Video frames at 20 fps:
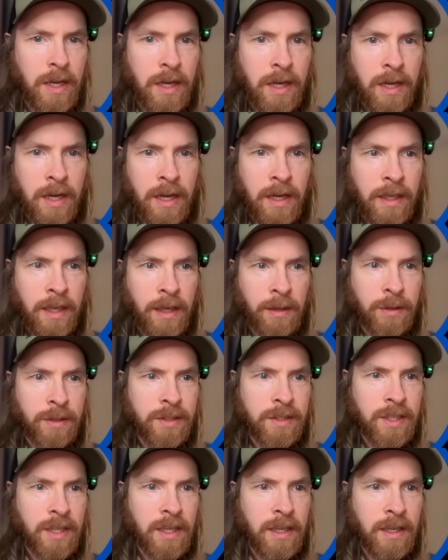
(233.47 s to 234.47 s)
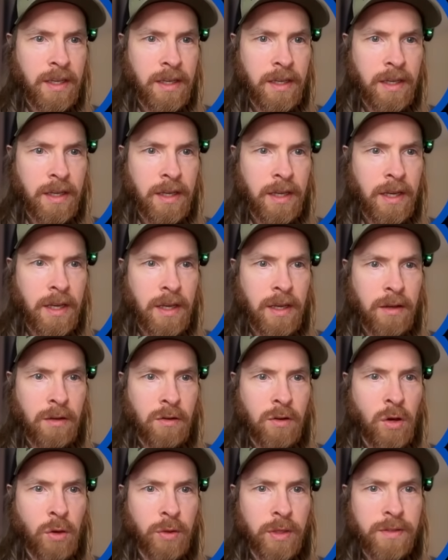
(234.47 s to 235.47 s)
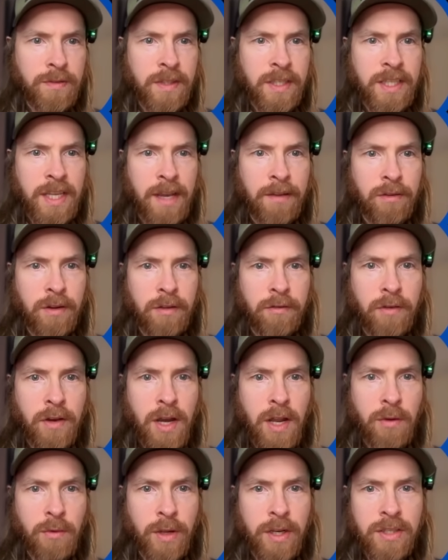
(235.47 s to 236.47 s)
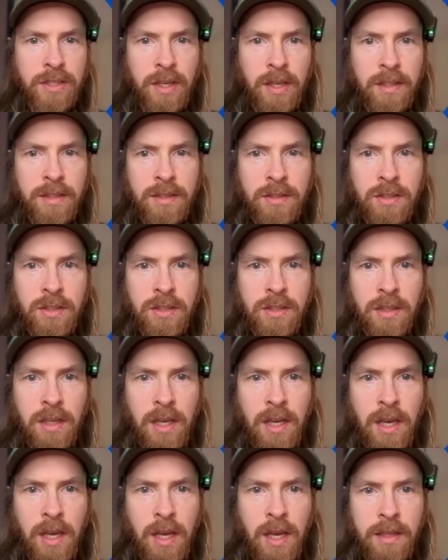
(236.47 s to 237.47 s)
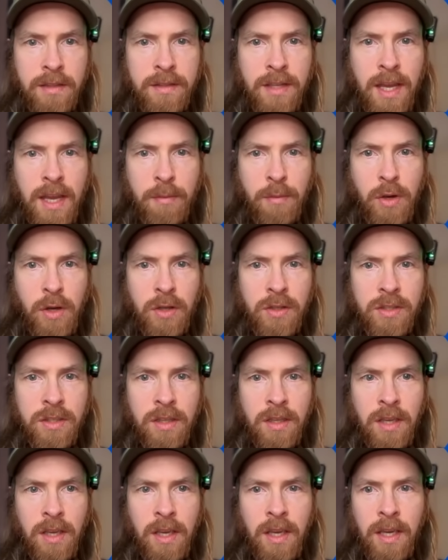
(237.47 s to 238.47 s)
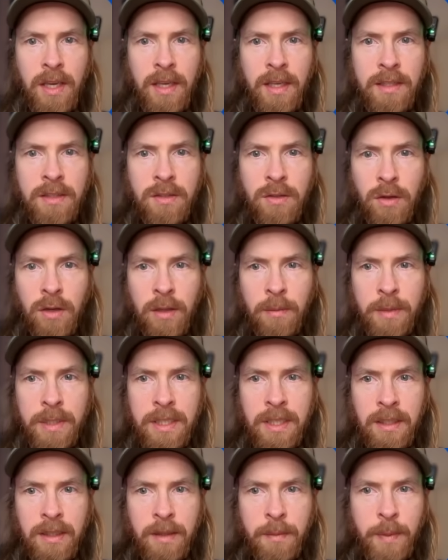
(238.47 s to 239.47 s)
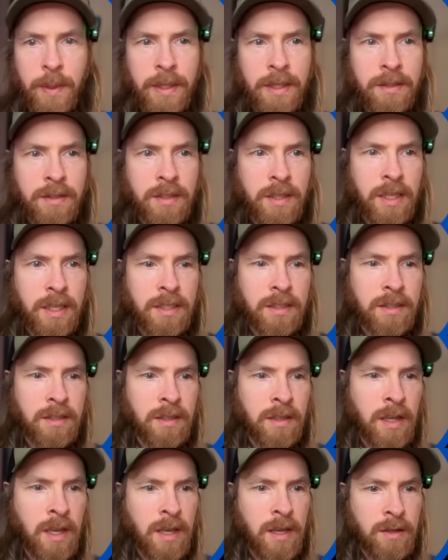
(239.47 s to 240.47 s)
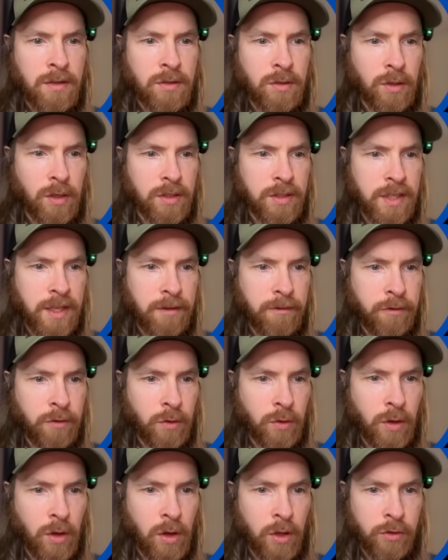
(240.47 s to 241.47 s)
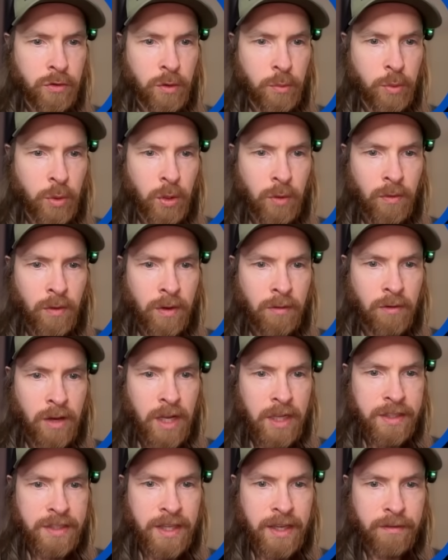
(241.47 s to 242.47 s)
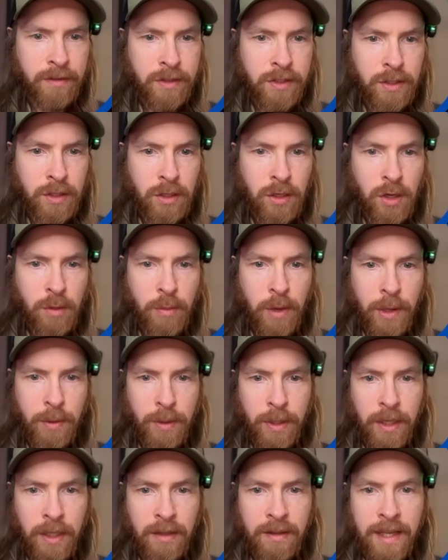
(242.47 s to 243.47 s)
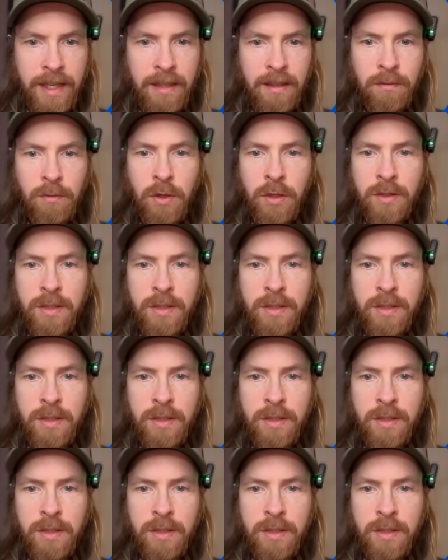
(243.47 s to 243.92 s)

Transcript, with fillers: uh, yeah, you can see, uh, codex will scaffold a file, run inside uh, a sandbox, installing missing dependencies. So you can see full auto approval while safe and secure by running network